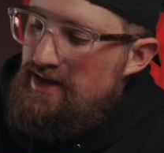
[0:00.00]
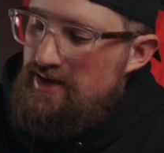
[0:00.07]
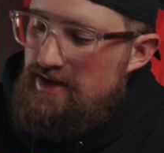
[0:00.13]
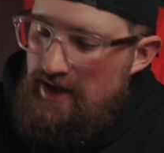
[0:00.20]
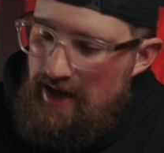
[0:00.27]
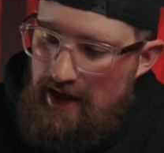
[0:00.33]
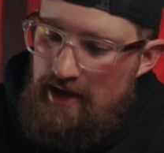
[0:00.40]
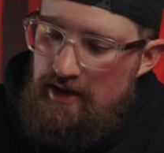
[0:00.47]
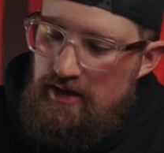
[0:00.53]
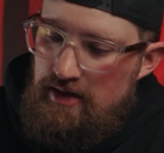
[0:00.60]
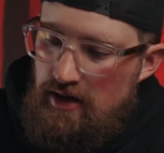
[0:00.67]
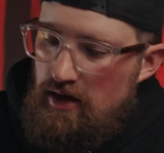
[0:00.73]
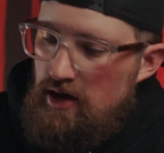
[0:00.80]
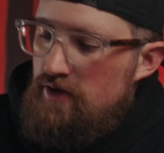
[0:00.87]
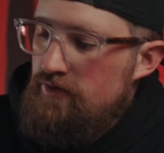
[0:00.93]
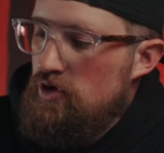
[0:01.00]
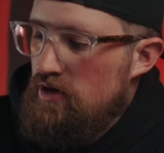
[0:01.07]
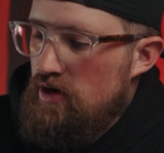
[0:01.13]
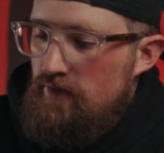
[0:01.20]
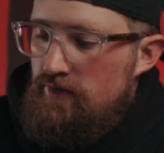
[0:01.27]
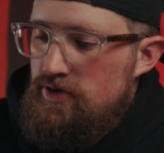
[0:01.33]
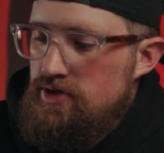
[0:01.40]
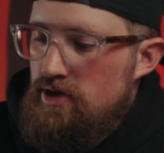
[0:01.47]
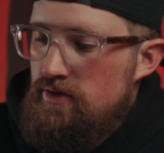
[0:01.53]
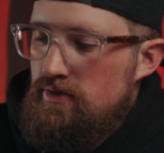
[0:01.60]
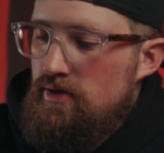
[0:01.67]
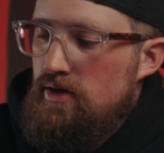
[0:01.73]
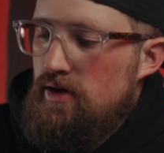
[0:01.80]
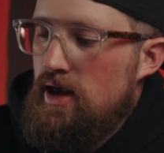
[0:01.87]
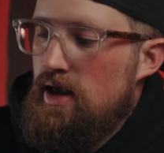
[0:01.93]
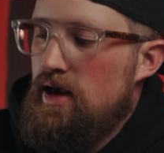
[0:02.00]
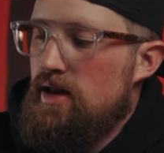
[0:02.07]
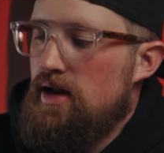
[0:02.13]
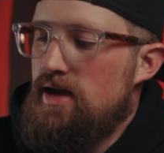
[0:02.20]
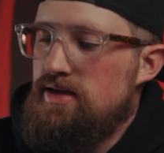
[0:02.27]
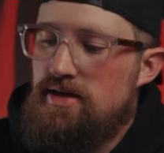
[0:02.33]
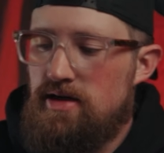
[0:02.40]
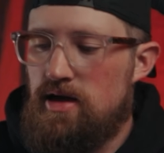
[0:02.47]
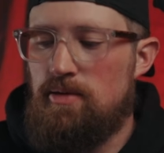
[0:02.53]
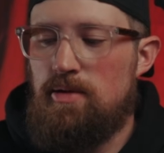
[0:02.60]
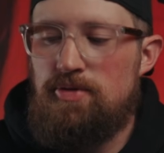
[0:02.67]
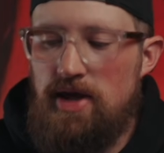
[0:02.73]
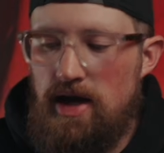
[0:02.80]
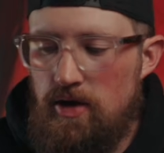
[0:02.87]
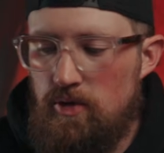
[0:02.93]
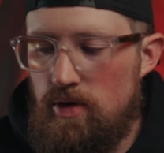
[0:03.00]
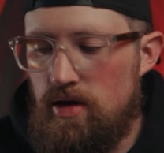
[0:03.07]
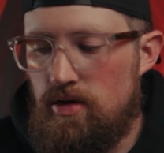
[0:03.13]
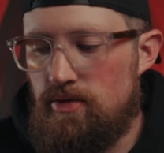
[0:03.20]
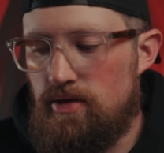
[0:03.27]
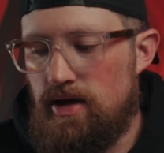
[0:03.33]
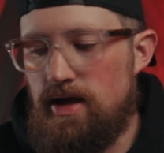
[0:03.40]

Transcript: at the end of your comfort zone. And I didn't come up with that quote.